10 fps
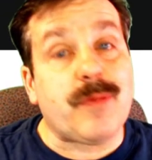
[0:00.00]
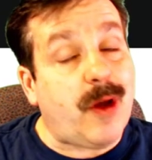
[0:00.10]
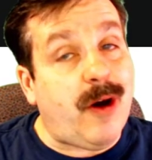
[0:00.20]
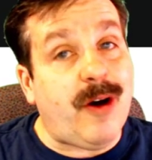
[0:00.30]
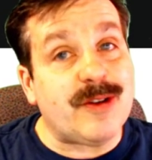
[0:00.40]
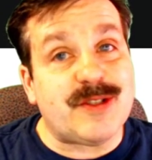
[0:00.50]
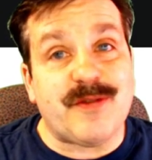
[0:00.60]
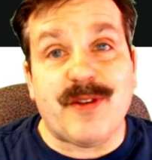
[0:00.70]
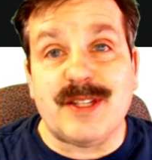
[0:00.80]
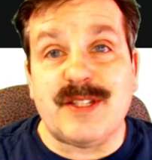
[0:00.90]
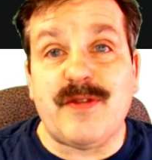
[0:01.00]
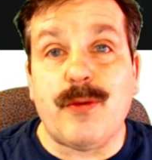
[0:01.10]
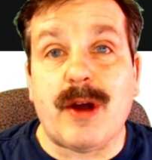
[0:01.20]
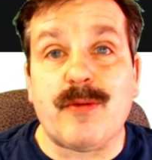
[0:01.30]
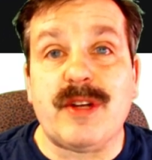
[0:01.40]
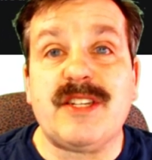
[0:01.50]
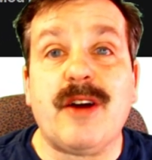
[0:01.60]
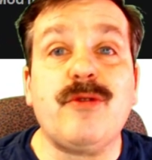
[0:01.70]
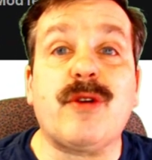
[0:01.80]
Also, friends, if you want to reach out,